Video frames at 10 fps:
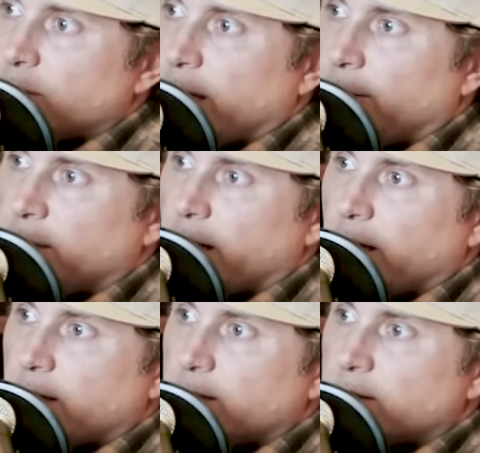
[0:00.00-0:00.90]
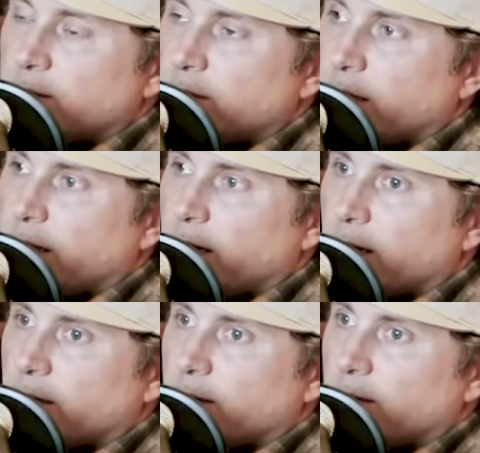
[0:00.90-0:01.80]
Japanese,
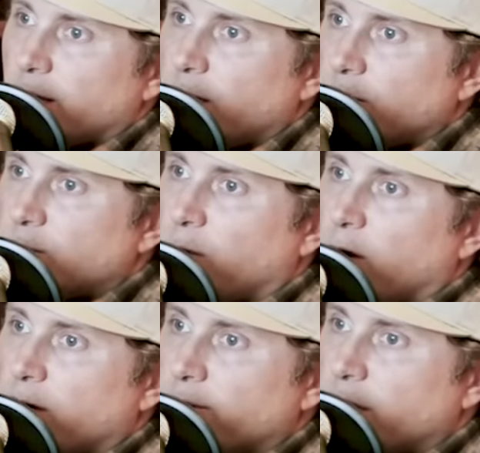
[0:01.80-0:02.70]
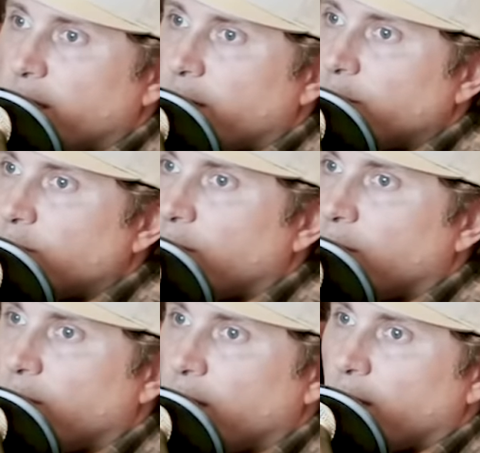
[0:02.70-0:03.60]
and he was part of the initial